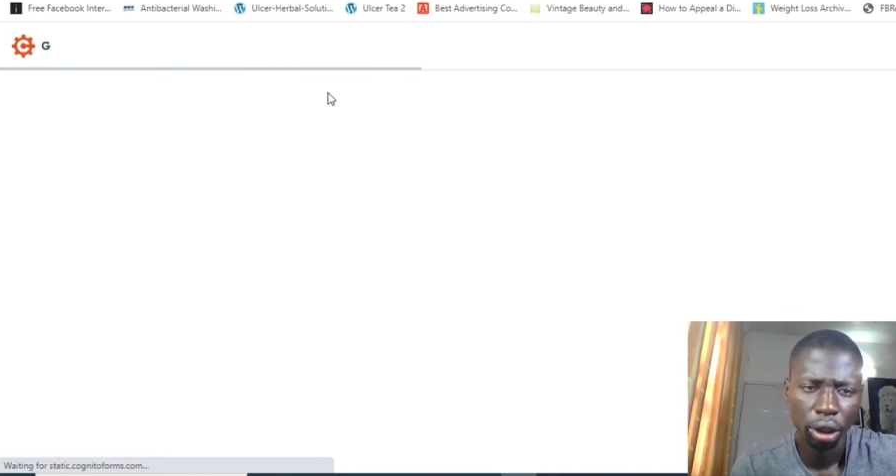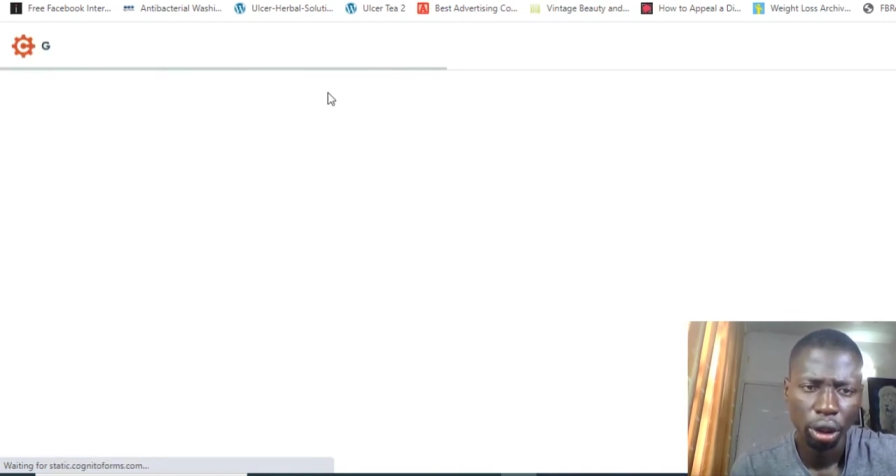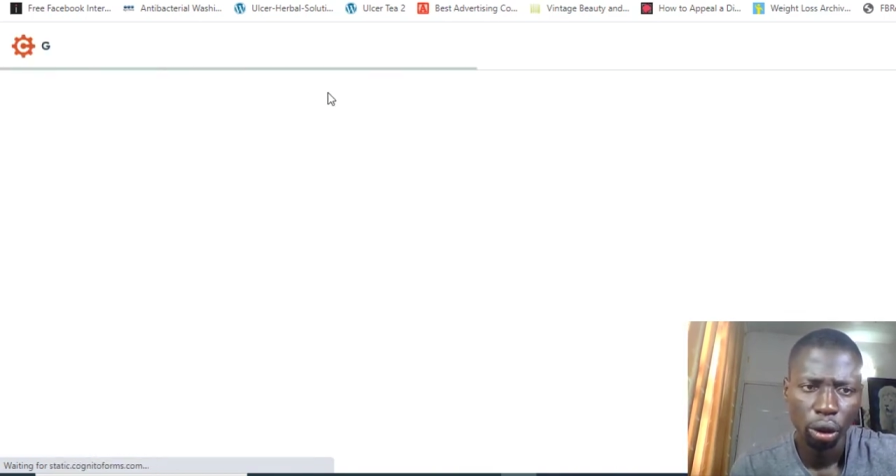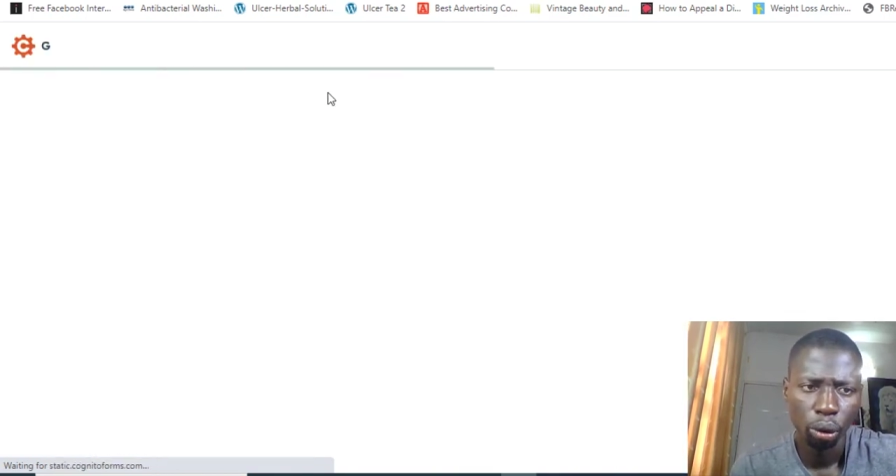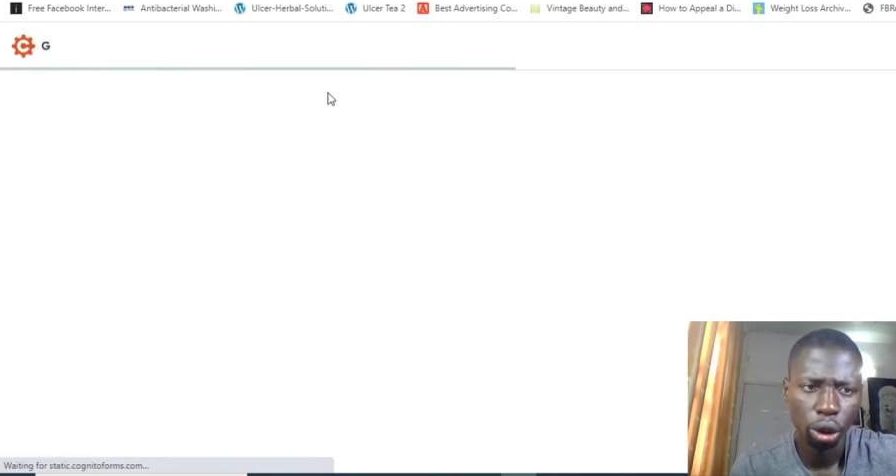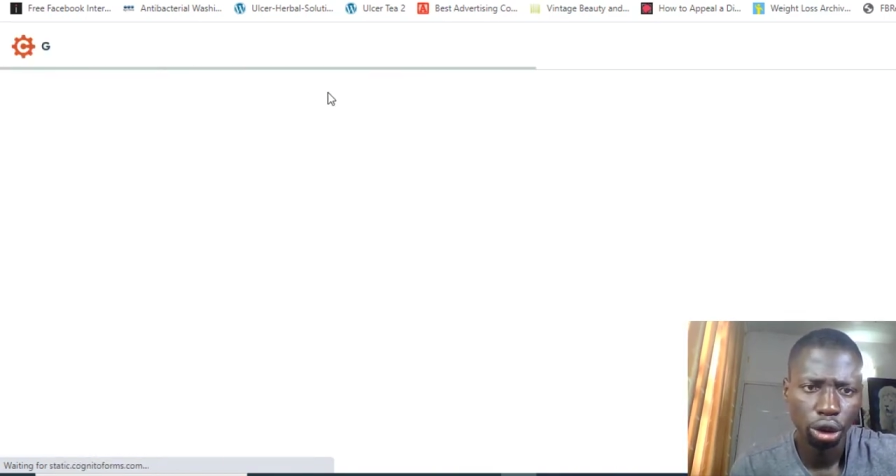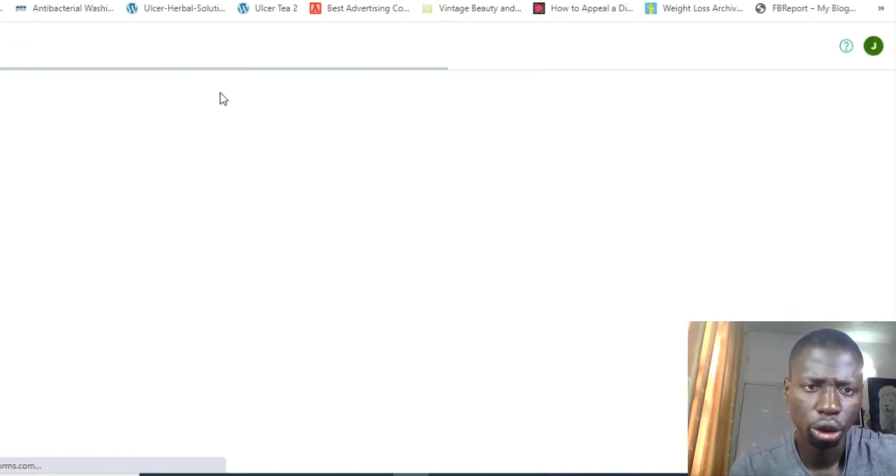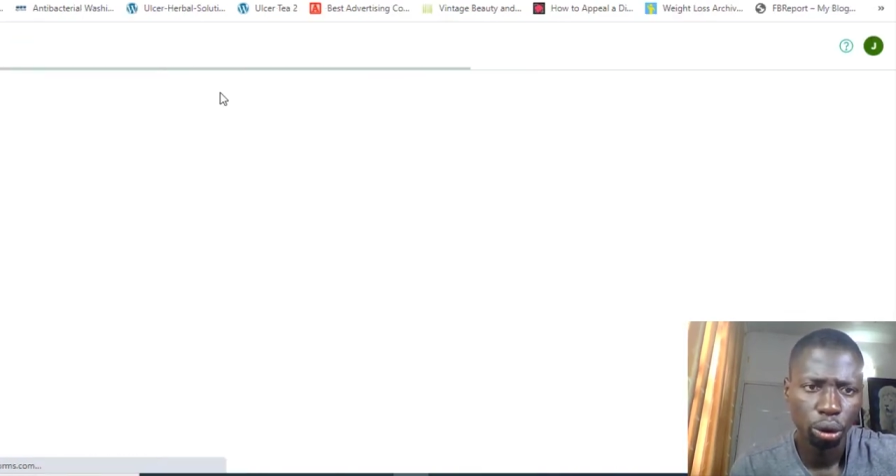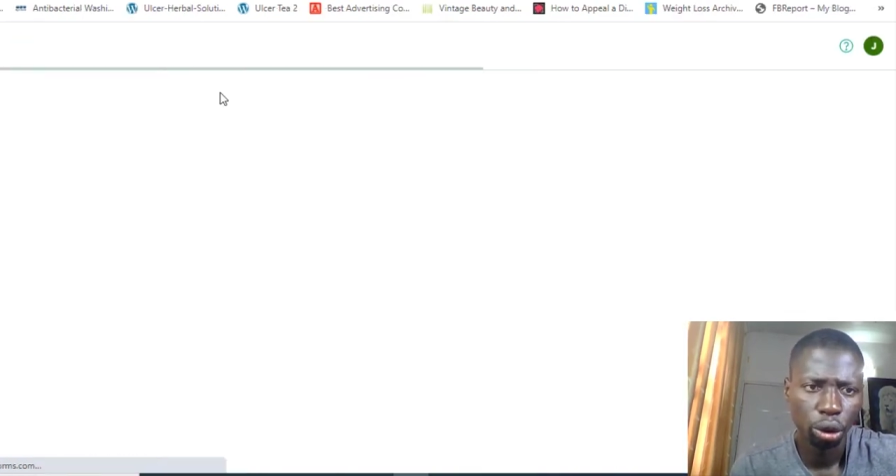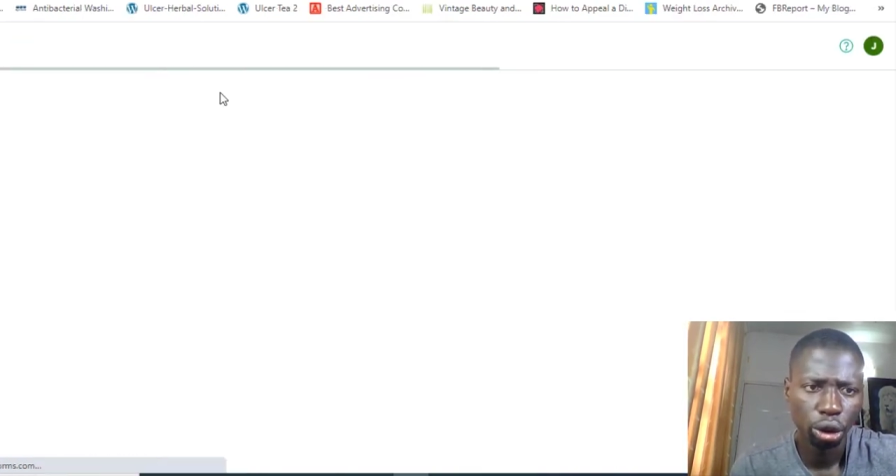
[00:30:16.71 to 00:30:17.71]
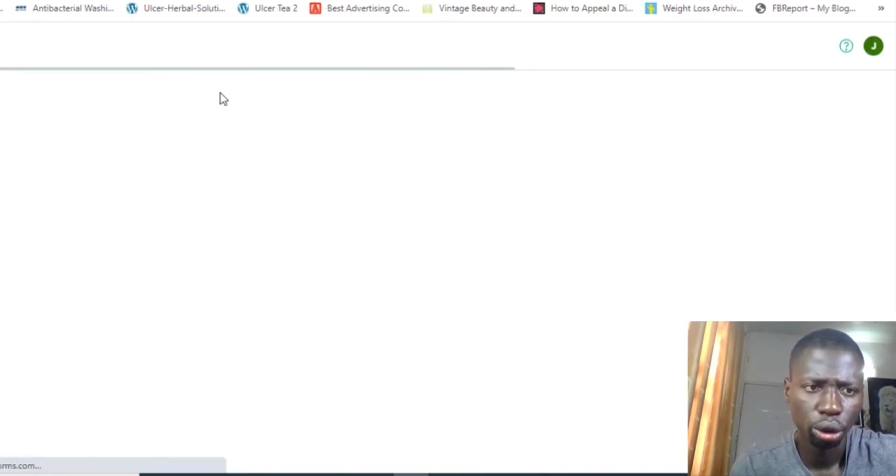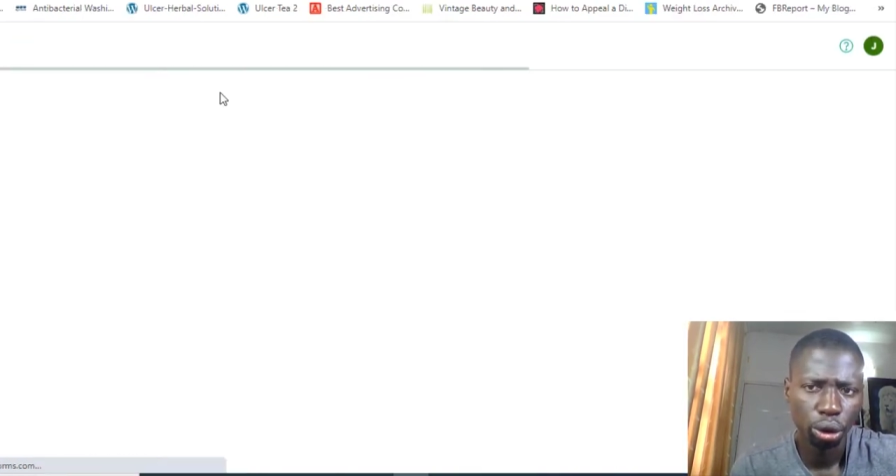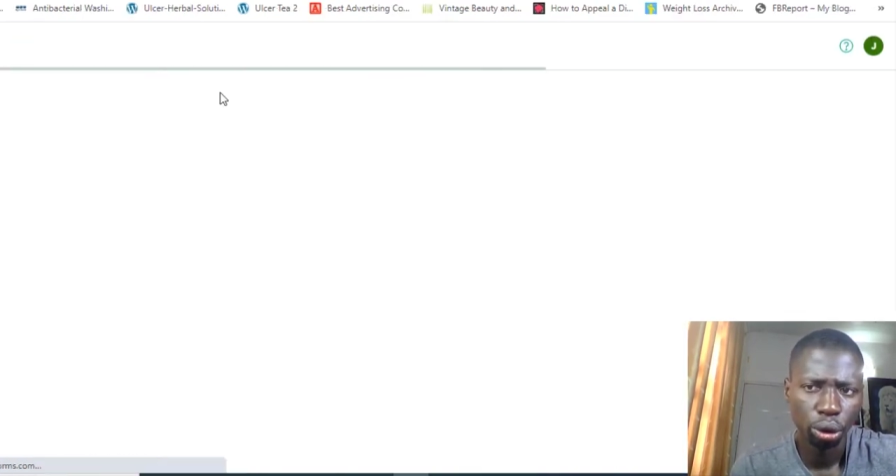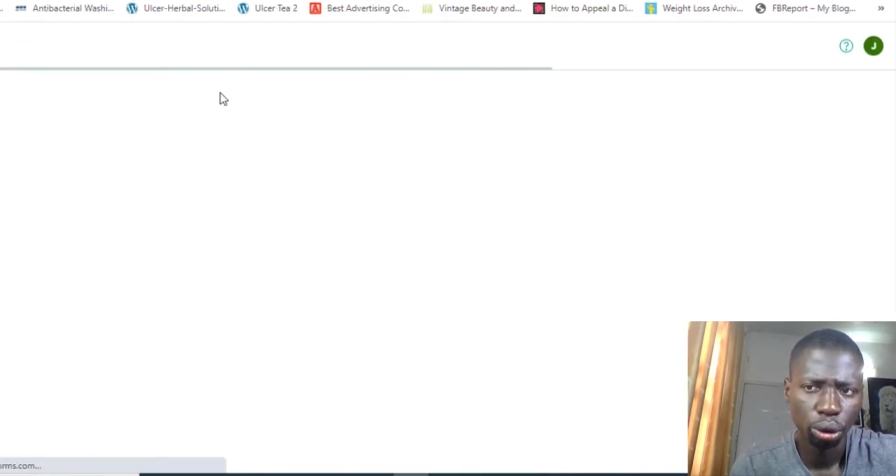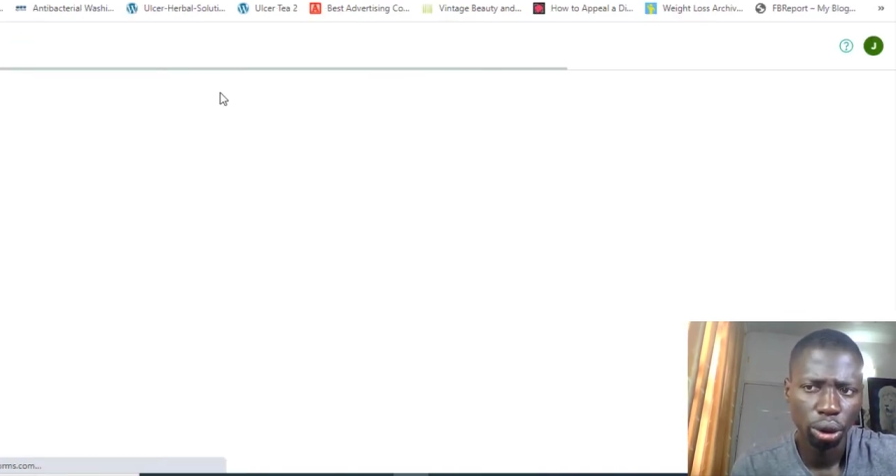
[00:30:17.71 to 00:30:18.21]
what you want to
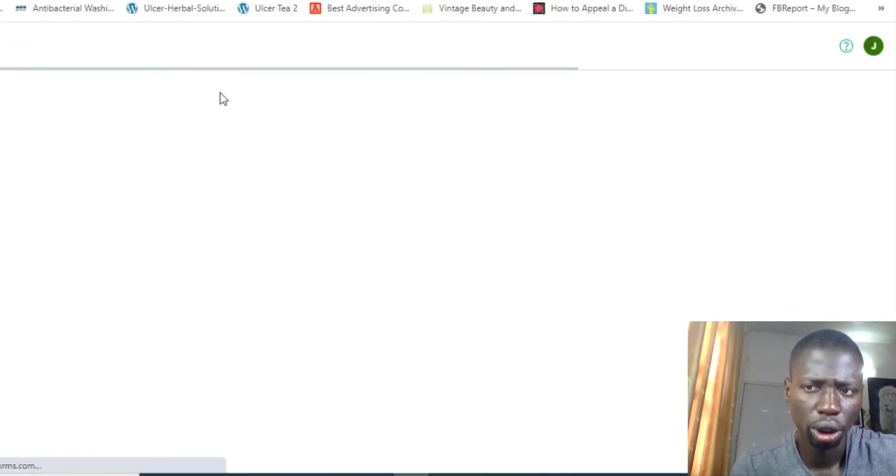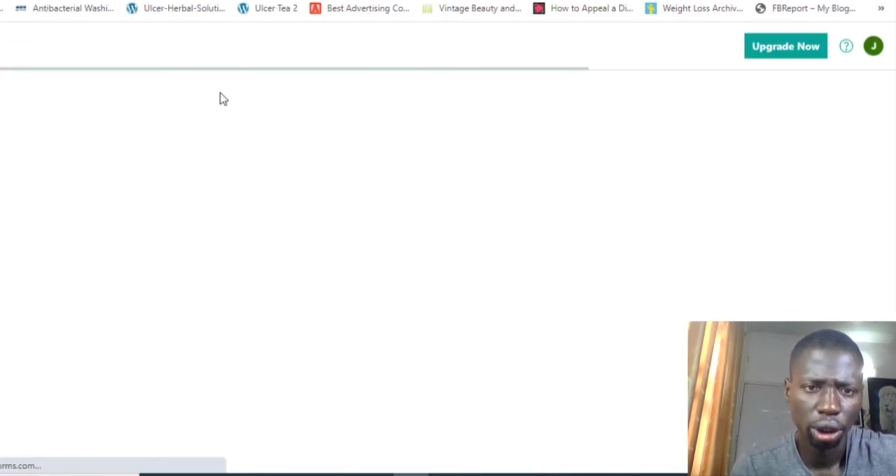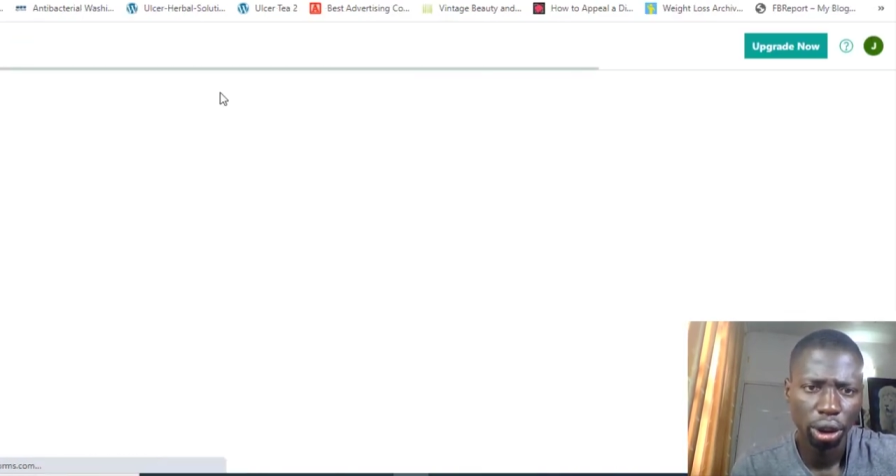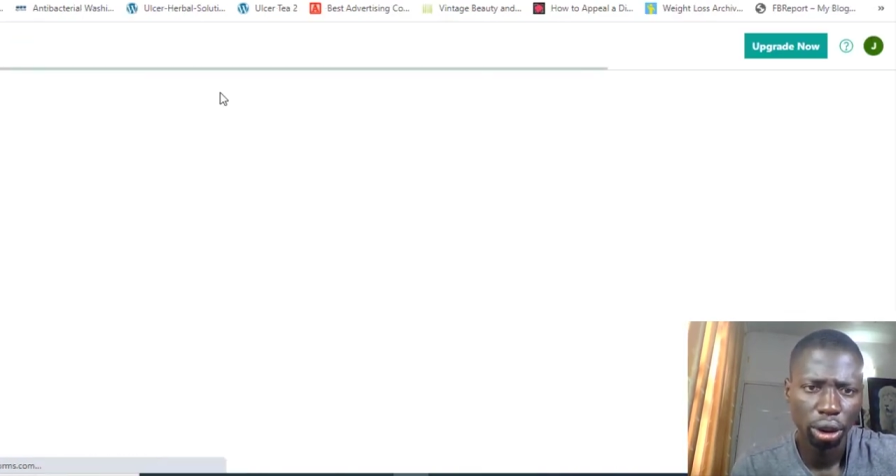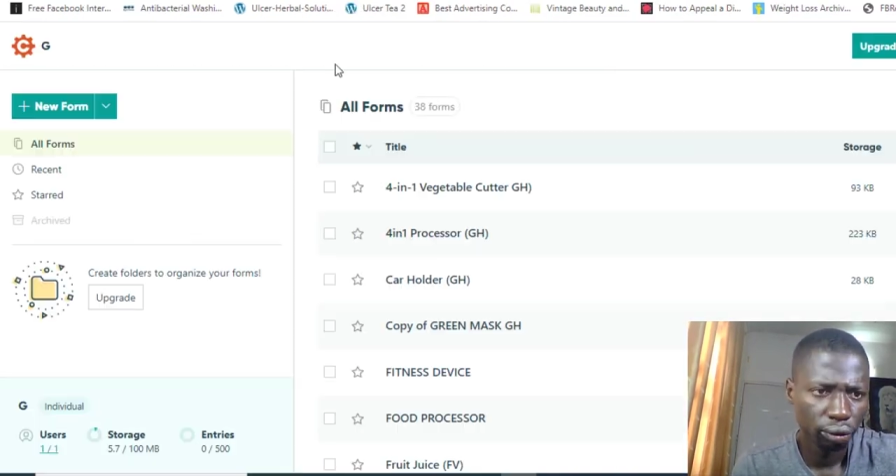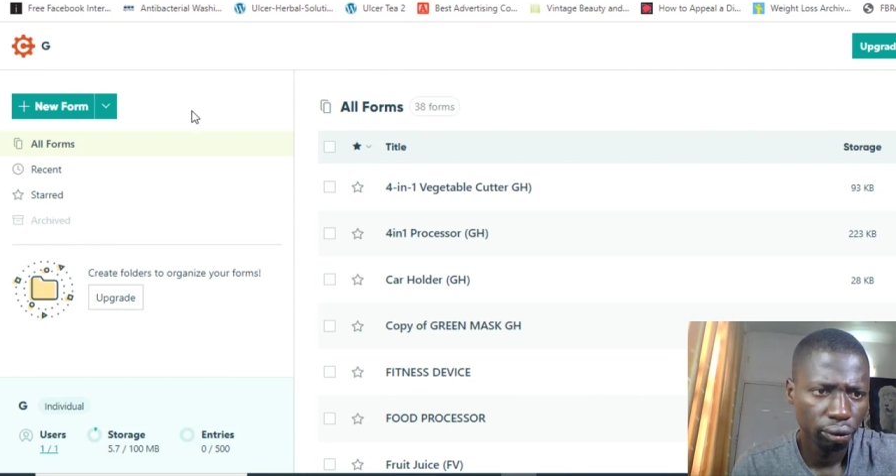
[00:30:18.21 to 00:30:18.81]
do is